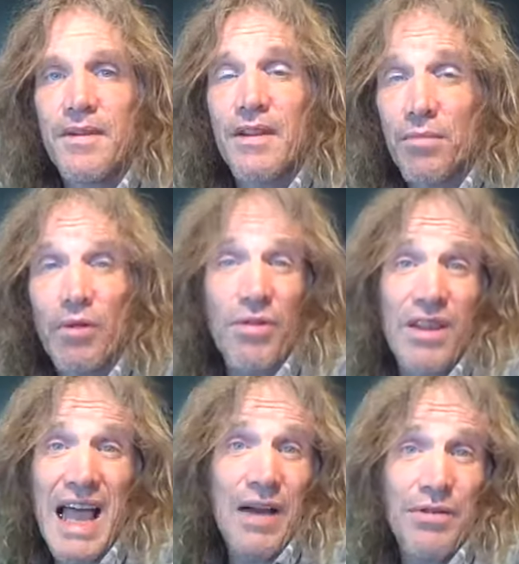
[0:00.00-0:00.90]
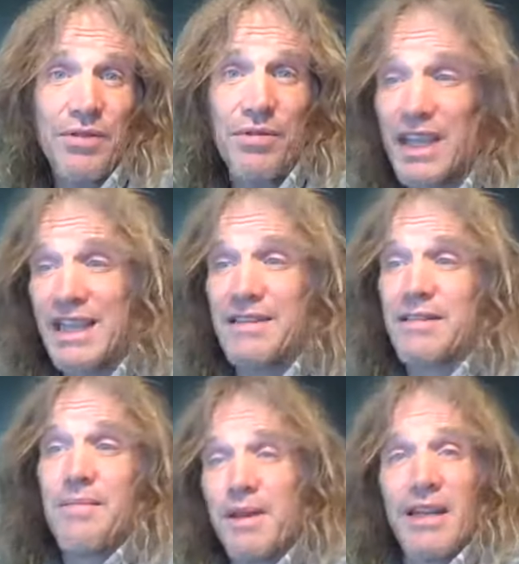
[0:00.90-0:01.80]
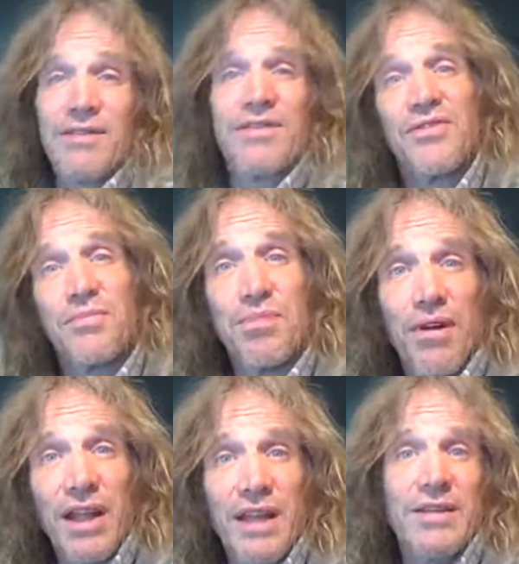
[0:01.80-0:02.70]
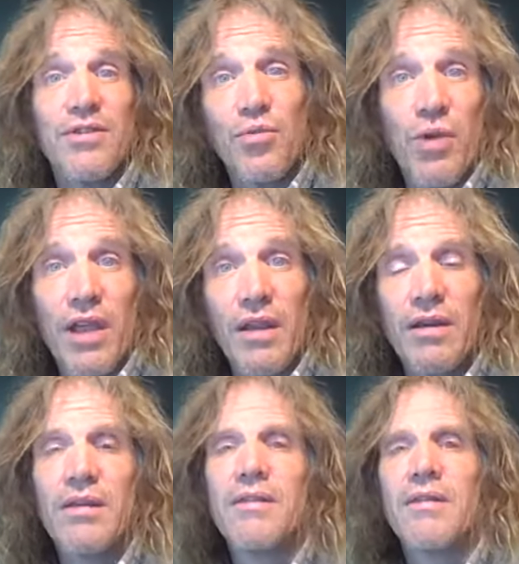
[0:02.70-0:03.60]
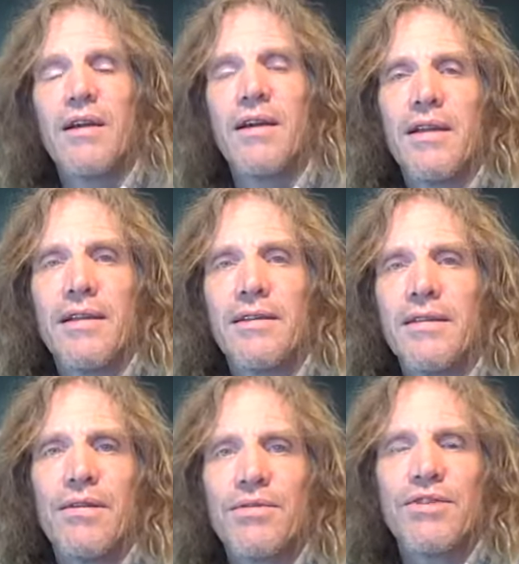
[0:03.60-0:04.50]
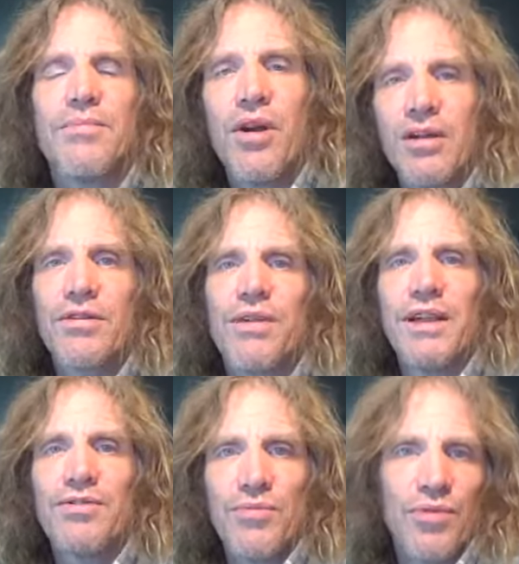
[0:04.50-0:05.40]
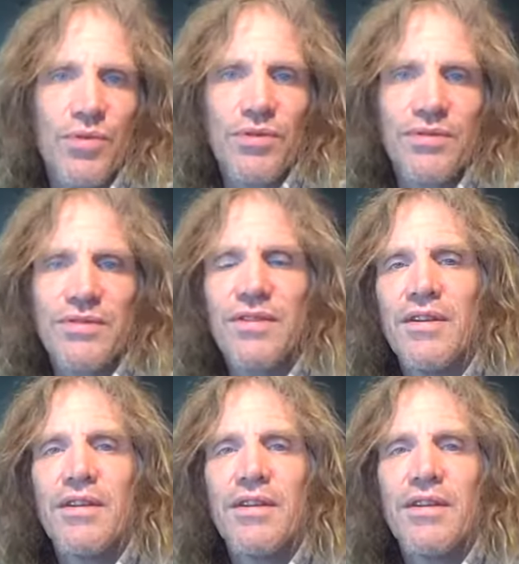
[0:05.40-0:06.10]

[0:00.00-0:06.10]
It won't allow you to eat somebody else's brain to win. Uh, you know, smart creates rules,